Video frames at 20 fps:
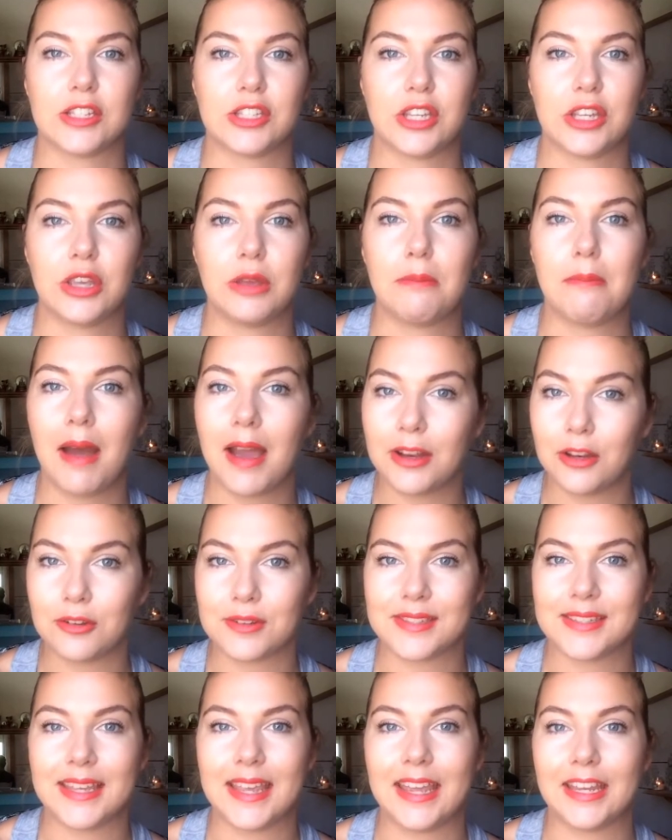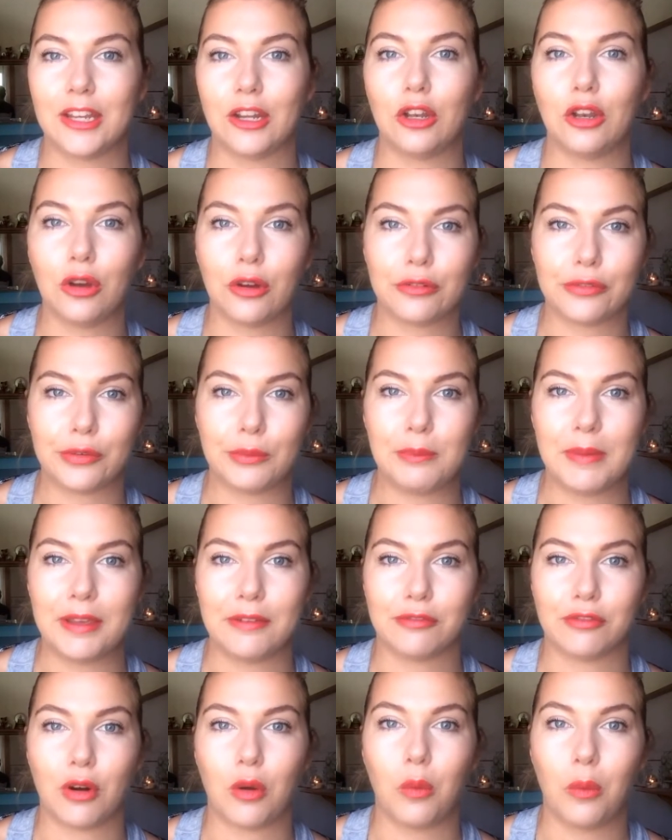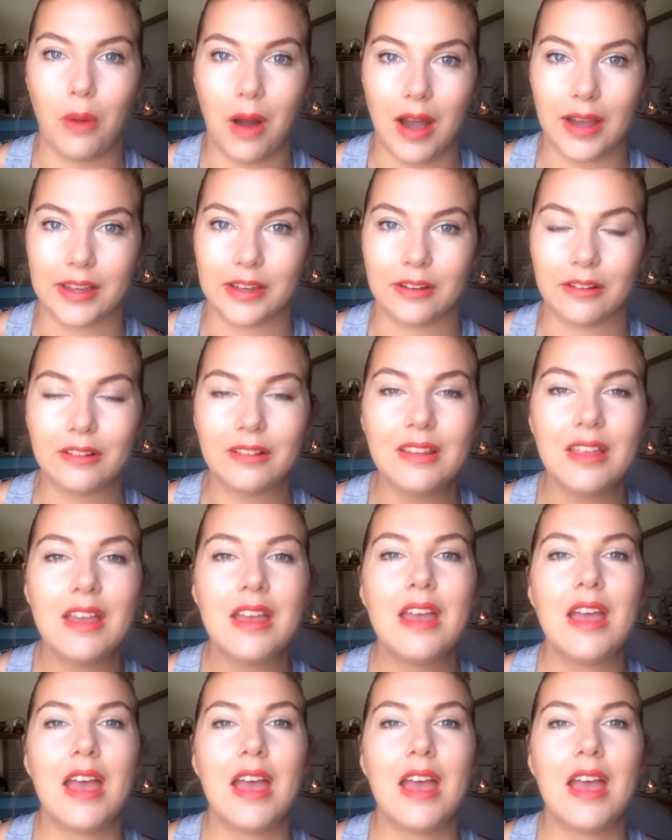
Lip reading: so you might not see it in a look from me for a while,